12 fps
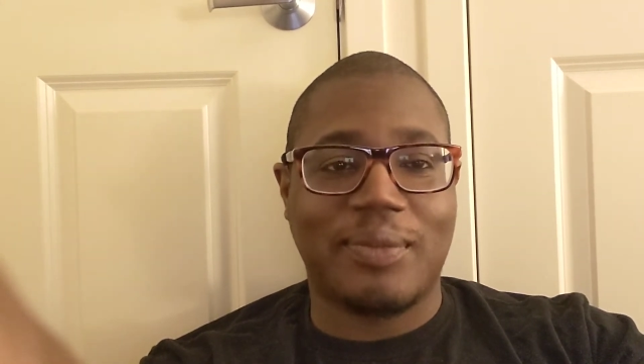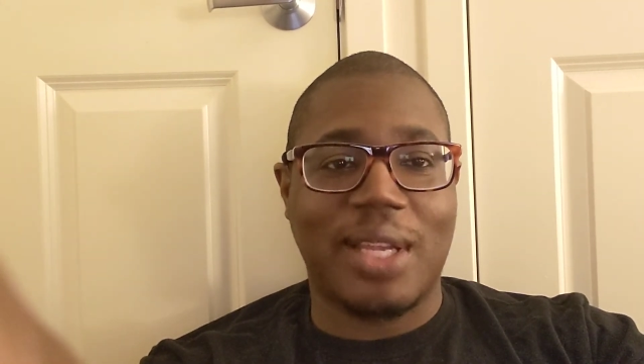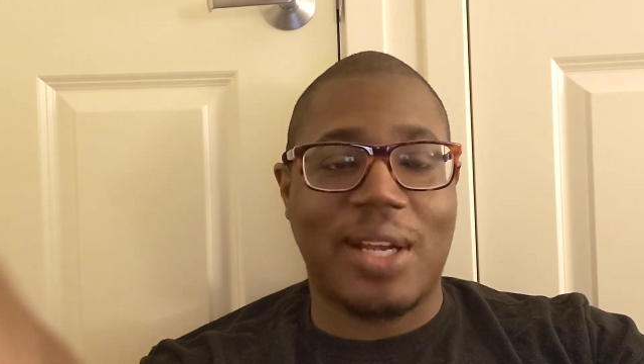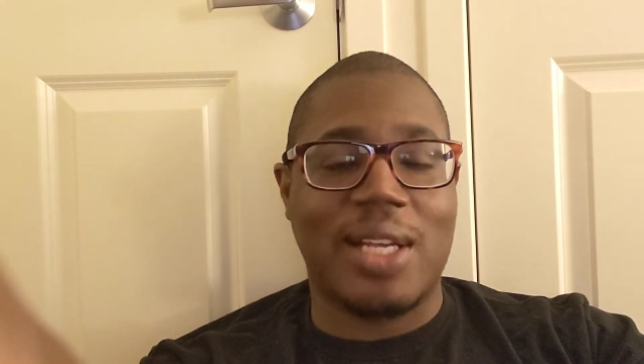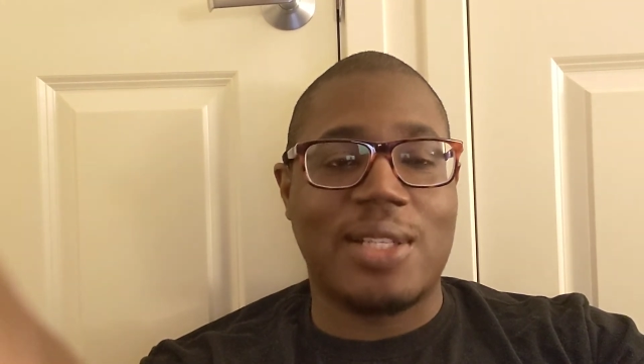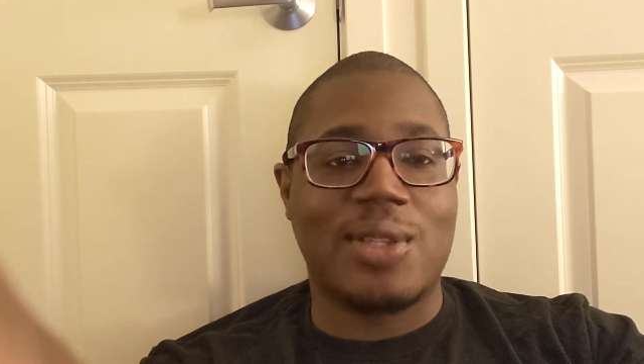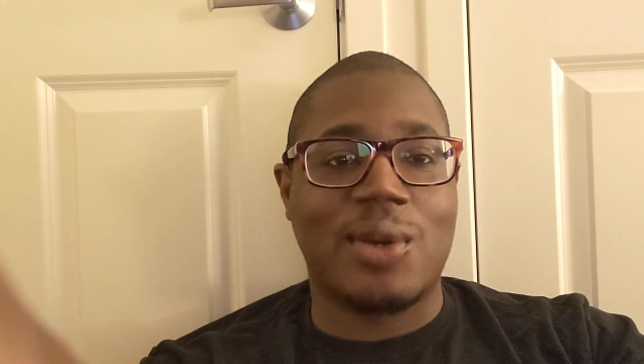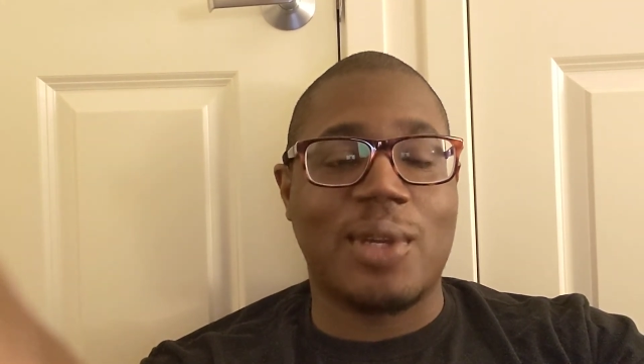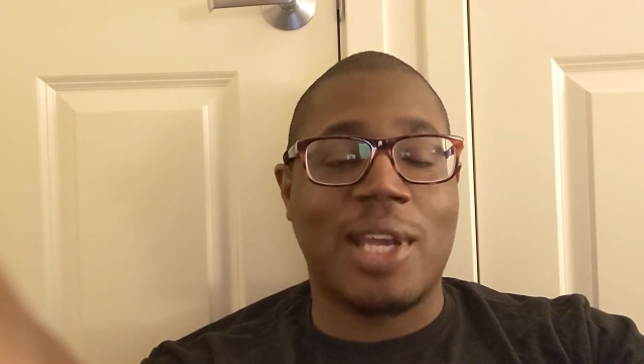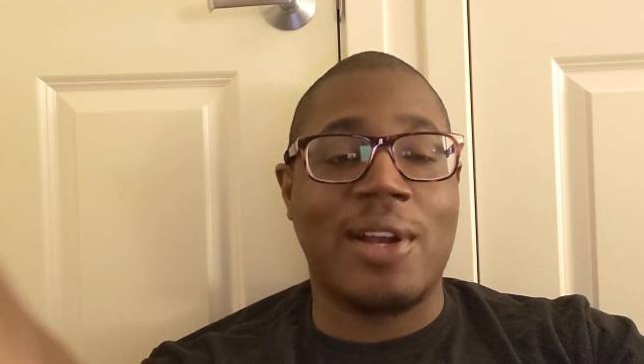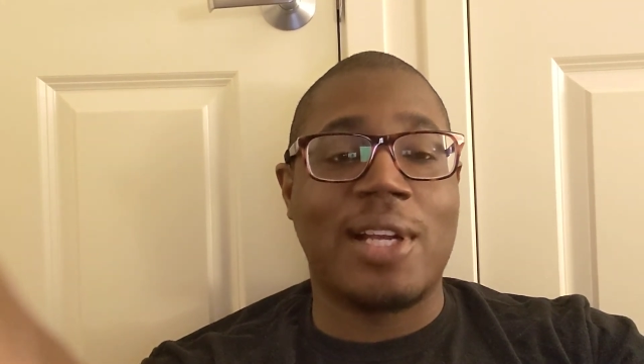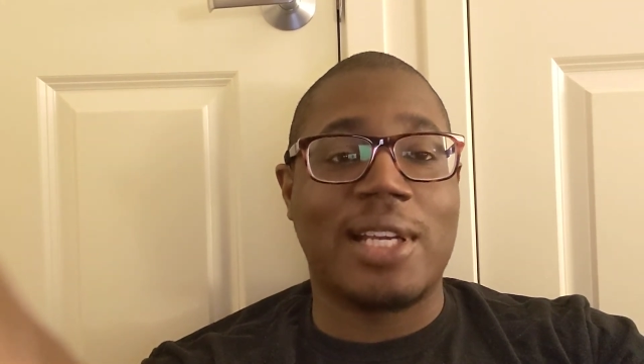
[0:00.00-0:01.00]
All right. So
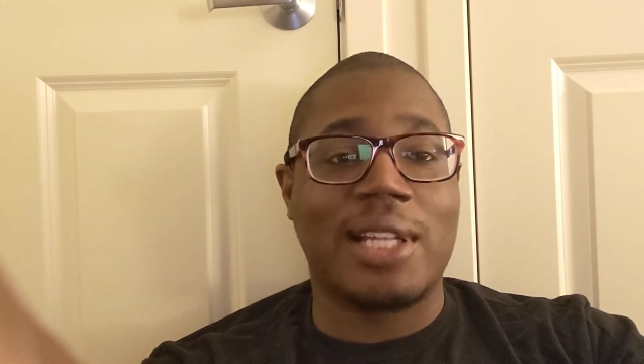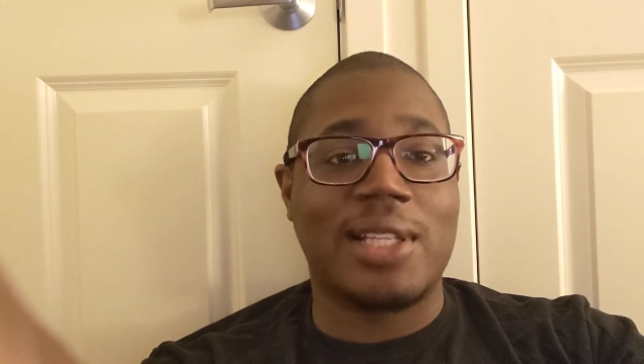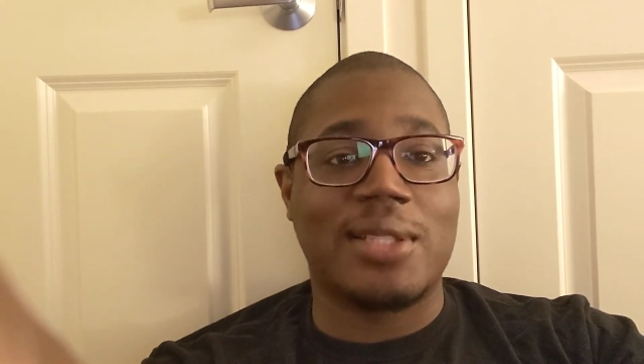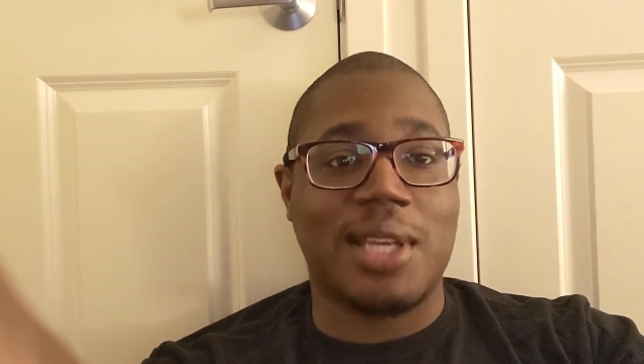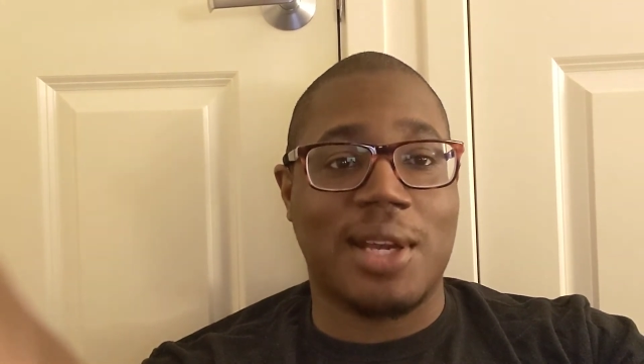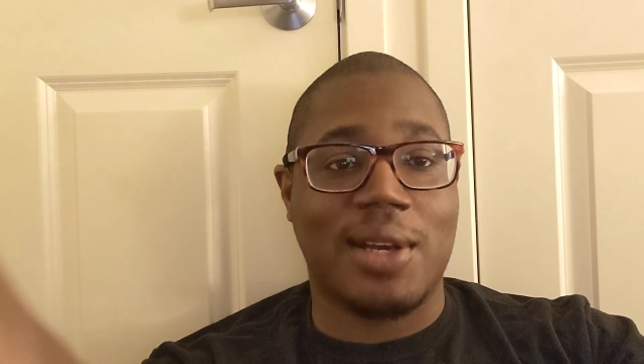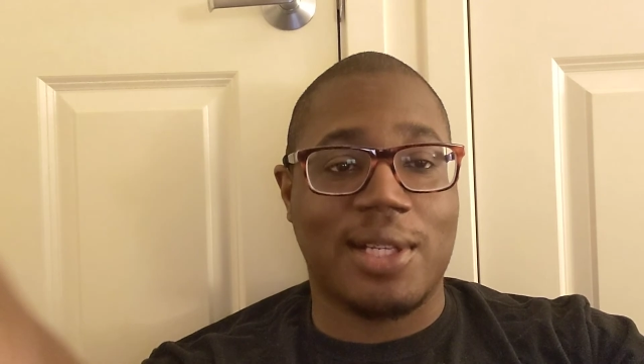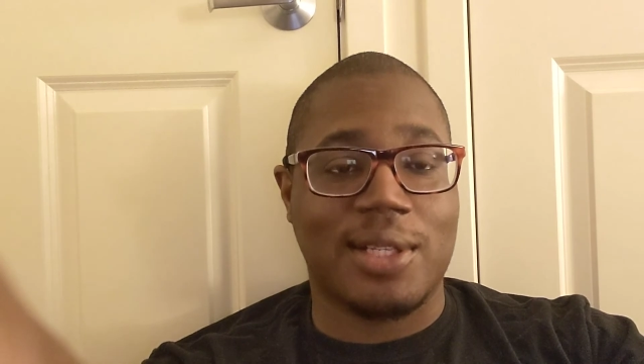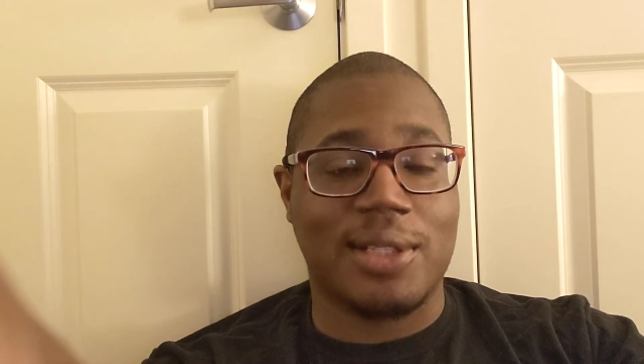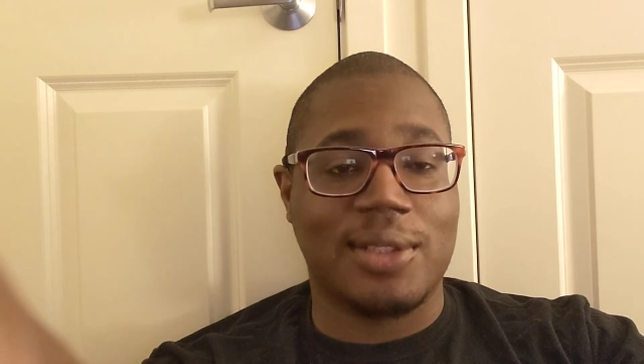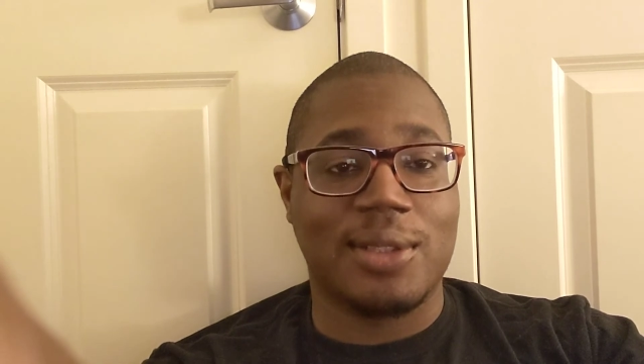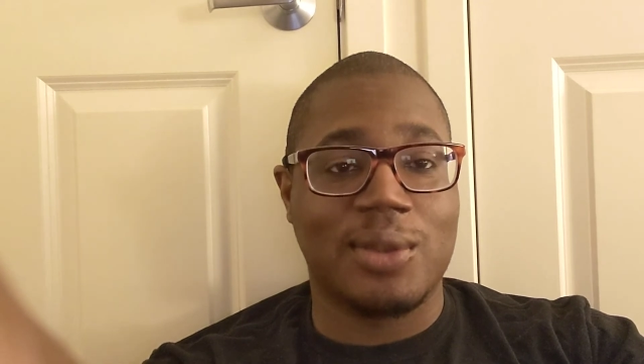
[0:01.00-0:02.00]
Karen Gillan's
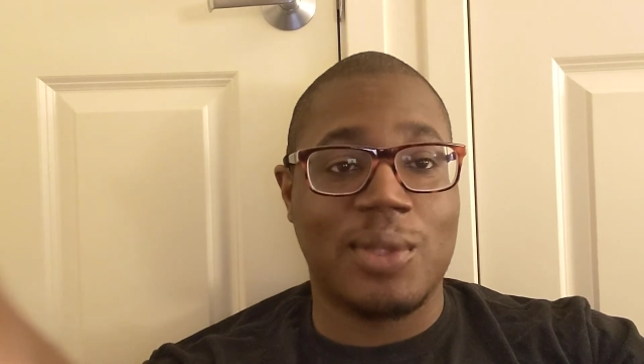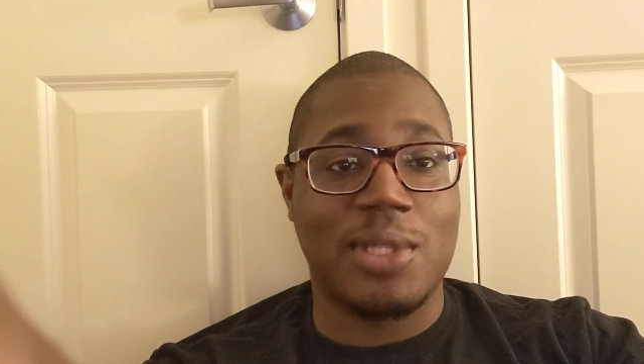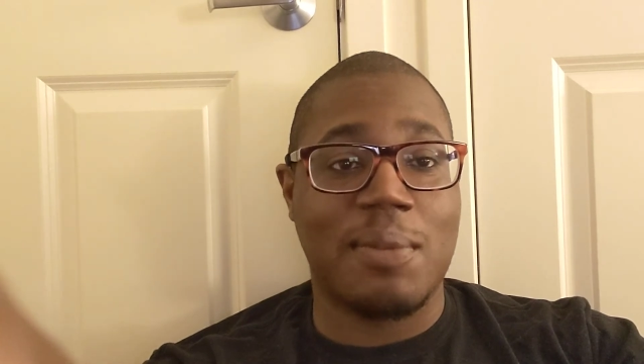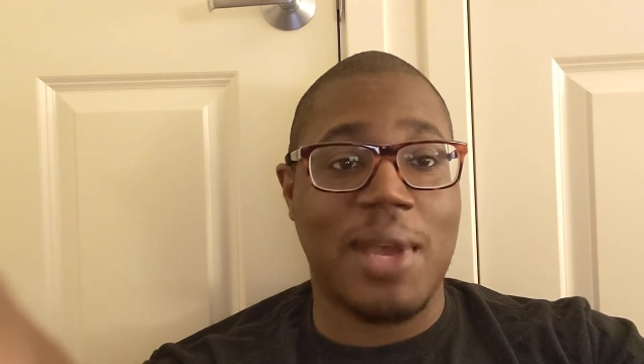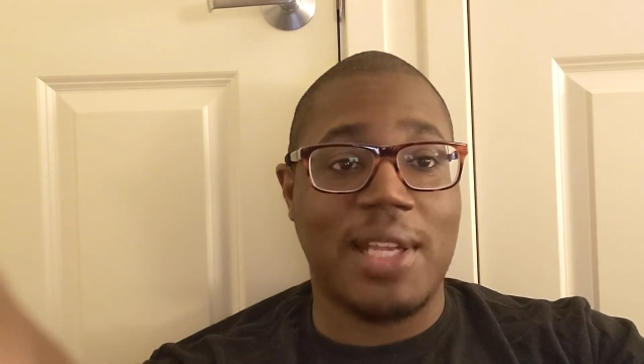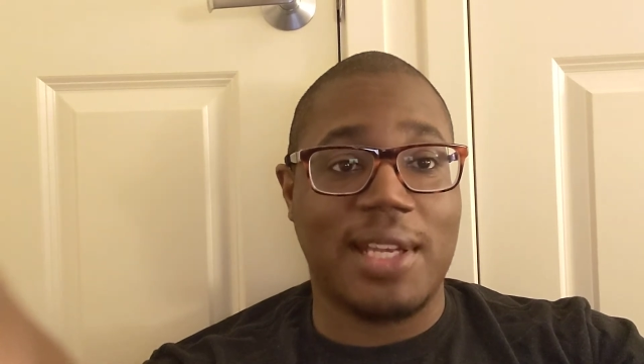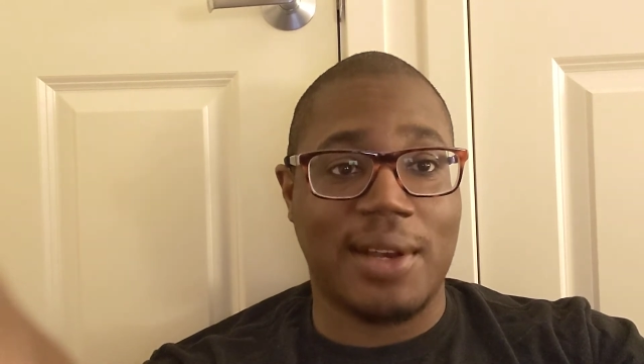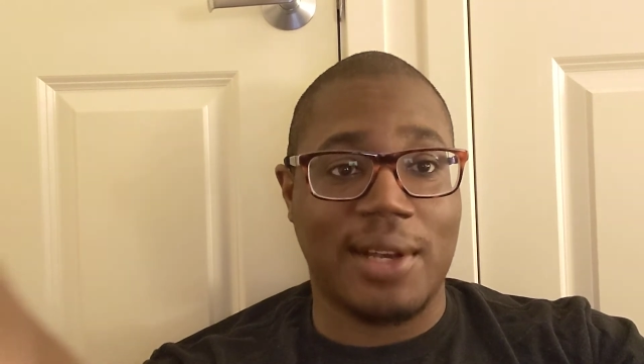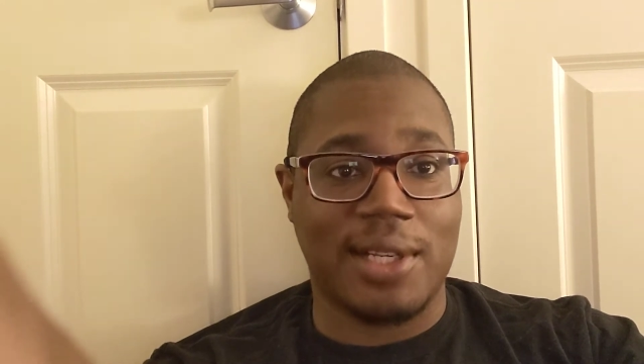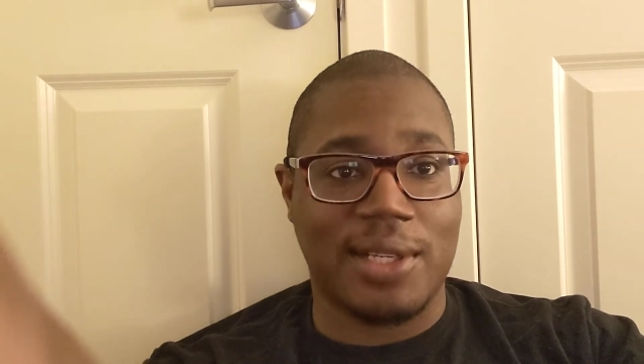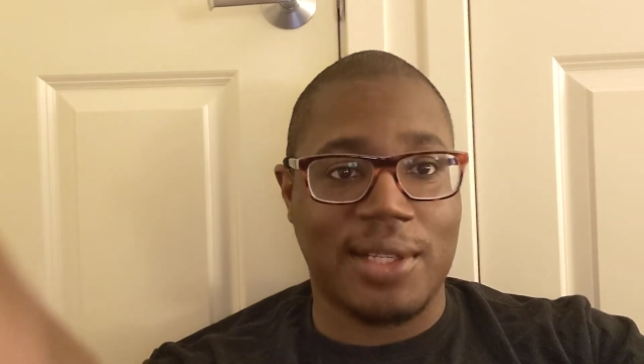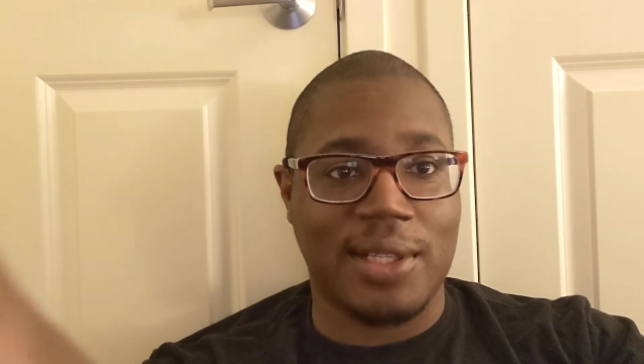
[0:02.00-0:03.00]
character, who is the main
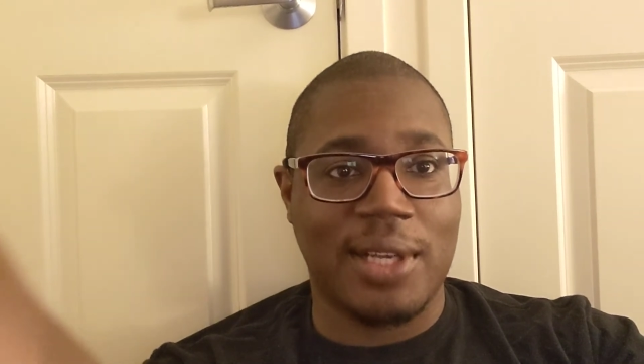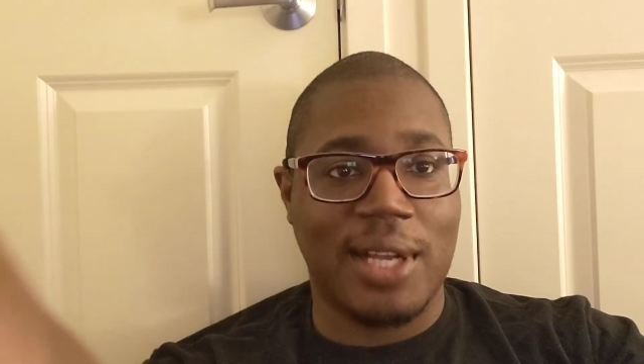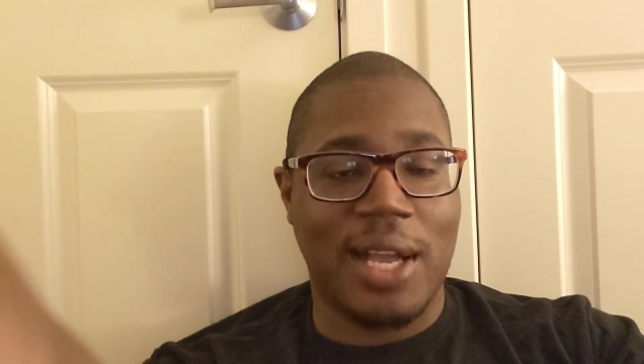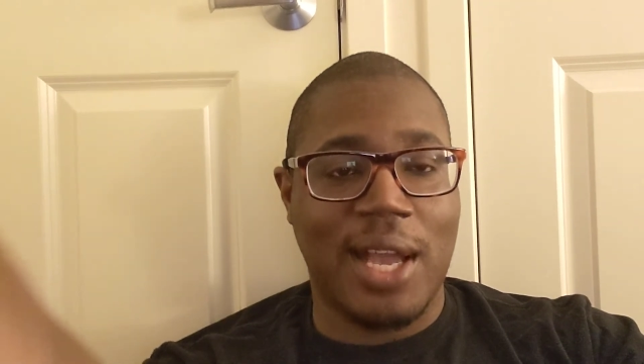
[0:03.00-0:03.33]
character,